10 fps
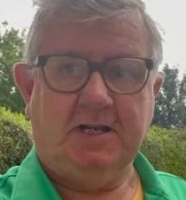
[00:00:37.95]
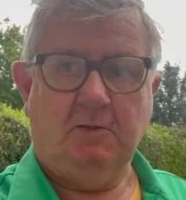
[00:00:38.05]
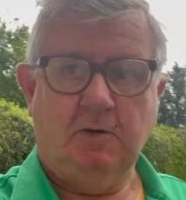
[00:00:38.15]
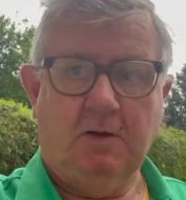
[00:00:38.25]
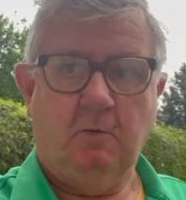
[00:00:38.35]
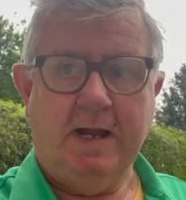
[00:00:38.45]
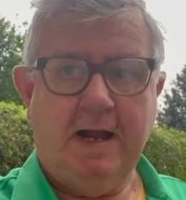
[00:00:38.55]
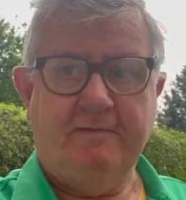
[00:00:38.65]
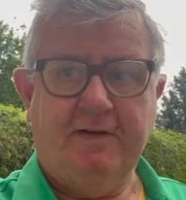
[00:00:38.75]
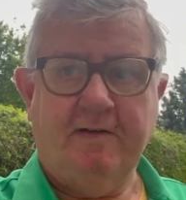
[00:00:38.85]
So we
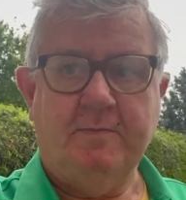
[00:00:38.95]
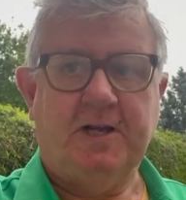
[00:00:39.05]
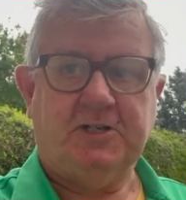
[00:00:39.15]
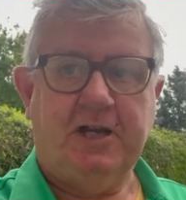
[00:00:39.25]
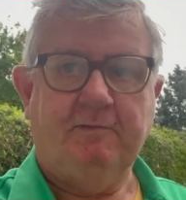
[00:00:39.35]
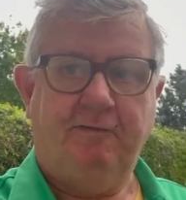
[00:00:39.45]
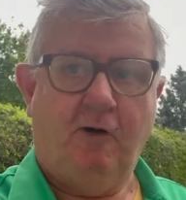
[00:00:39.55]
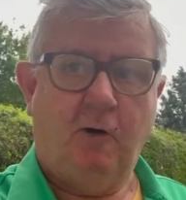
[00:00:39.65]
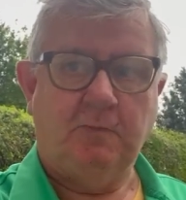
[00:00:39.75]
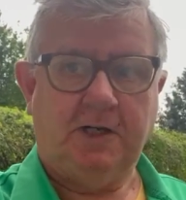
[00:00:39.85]
are very much
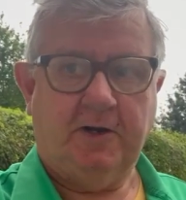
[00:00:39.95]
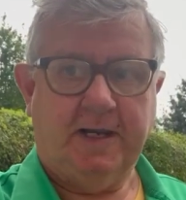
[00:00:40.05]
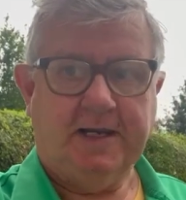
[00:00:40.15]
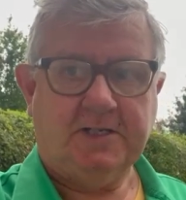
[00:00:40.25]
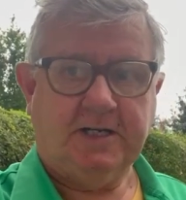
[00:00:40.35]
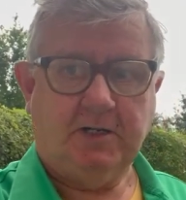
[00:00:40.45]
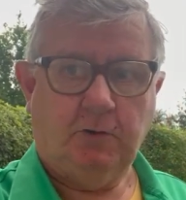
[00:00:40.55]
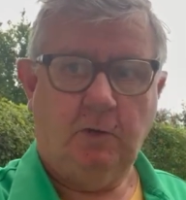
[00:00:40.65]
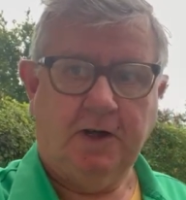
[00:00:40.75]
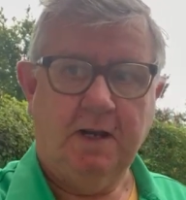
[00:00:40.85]
informed going into
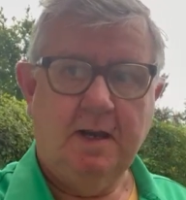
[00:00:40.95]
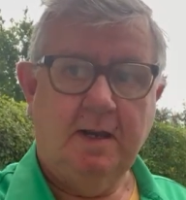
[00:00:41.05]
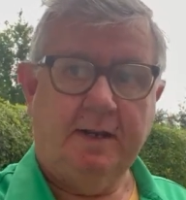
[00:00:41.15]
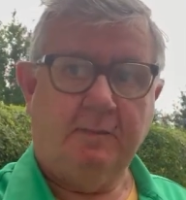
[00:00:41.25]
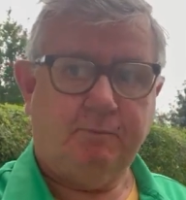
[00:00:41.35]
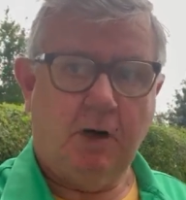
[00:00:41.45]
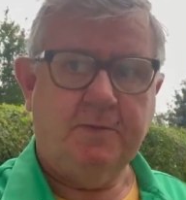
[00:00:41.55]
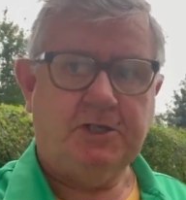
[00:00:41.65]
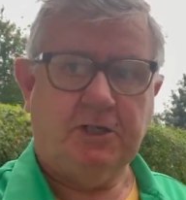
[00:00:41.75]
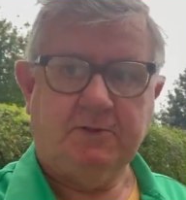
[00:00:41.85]
Goodwood, and I
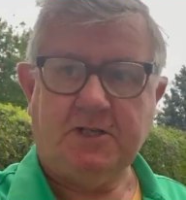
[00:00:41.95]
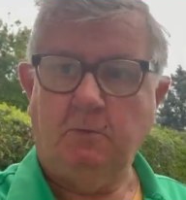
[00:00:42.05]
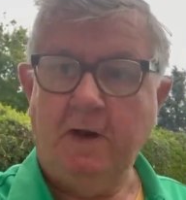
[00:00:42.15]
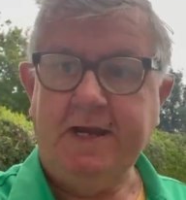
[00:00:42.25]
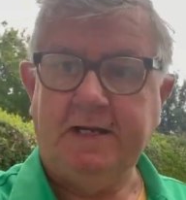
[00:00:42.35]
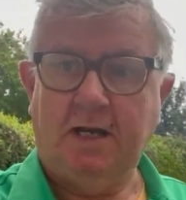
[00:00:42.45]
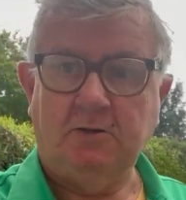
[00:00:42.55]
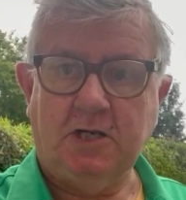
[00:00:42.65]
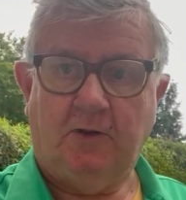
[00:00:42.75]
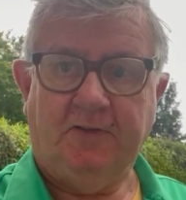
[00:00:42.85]
promise you, as the week
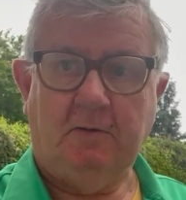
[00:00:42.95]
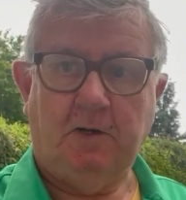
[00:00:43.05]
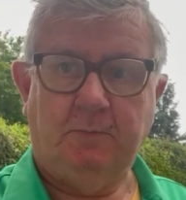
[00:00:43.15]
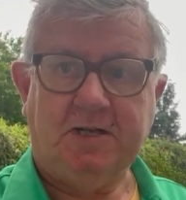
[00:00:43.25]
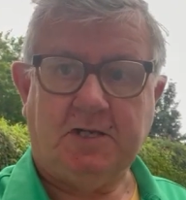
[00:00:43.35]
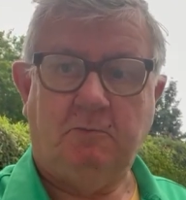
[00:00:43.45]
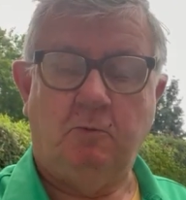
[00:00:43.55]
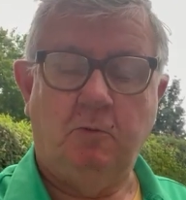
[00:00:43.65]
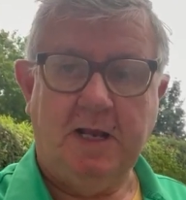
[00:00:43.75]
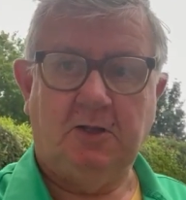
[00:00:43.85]
goes on, there will be
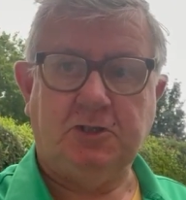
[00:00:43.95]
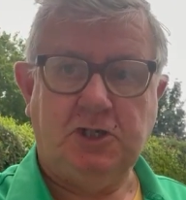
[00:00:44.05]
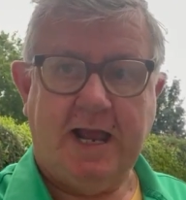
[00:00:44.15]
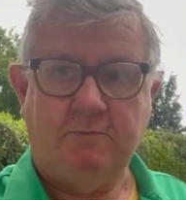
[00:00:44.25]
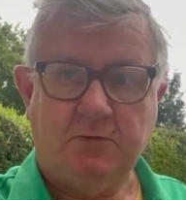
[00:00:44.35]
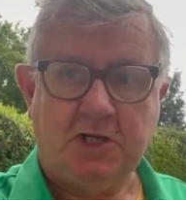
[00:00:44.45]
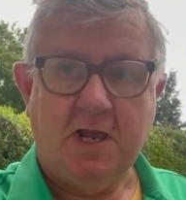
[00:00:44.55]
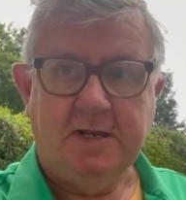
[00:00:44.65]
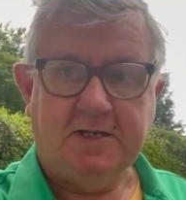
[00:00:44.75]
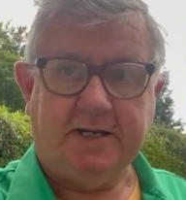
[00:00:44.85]
some real gems
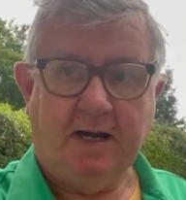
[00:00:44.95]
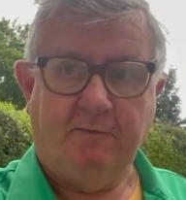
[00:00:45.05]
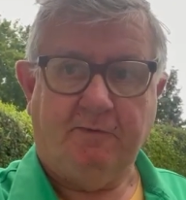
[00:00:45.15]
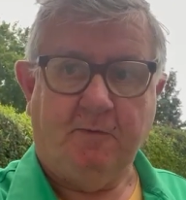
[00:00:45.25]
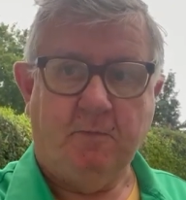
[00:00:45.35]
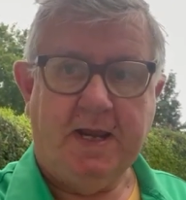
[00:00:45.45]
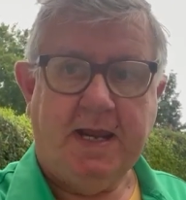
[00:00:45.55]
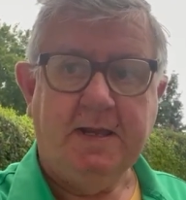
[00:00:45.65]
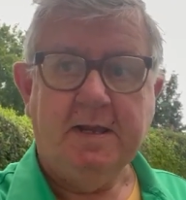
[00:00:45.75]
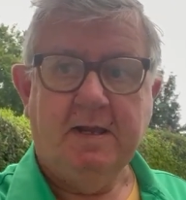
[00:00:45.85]
to come from me.